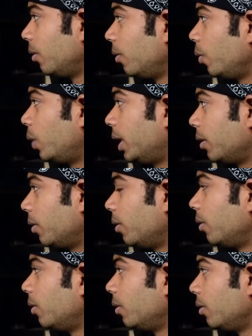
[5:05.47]
Wow.
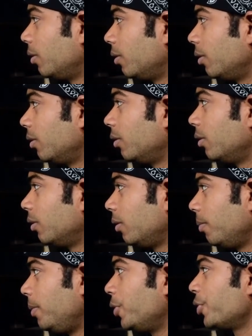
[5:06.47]

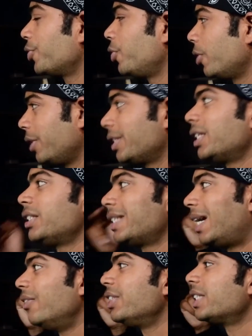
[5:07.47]
Music choice and
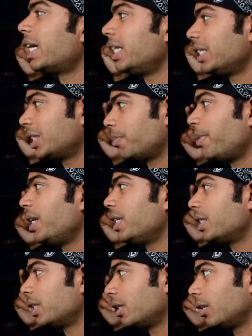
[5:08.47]
sound design is
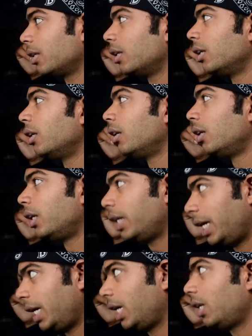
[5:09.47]
amazing.
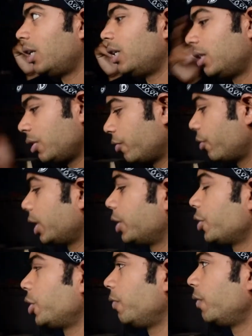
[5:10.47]
And another
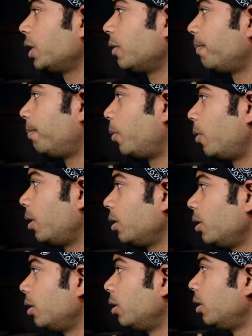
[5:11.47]
transition with the board,
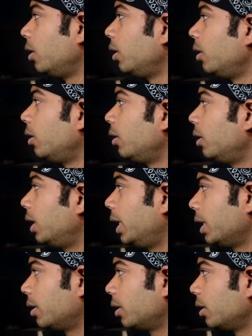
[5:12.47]

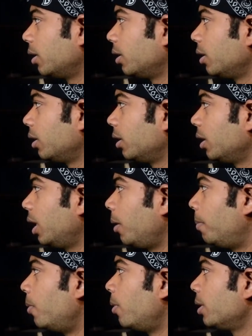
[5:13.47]
like a
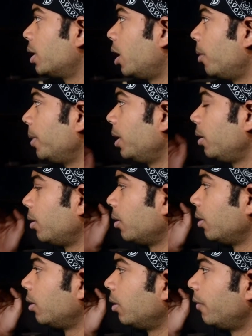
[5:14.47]
board come in
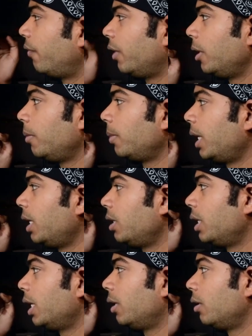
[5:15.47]
frame and
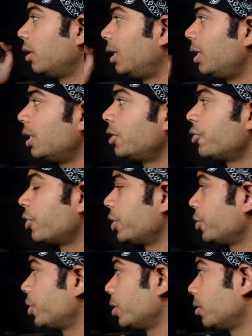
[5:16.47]
then another
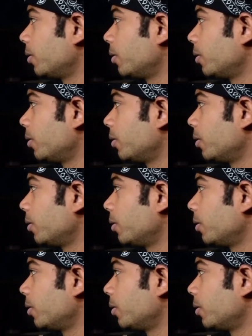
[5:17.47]
transition.